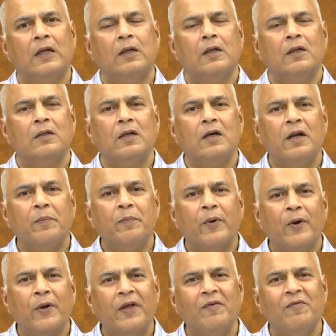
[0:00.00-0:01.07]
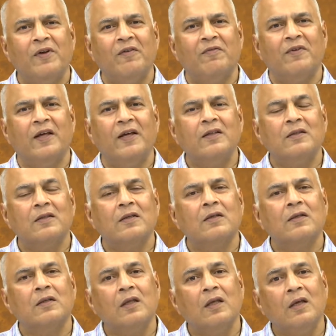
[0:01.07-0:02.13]
the de Broglie wavelength
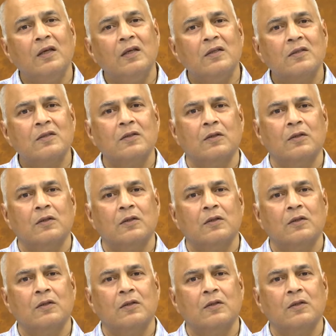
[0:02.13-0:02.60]
is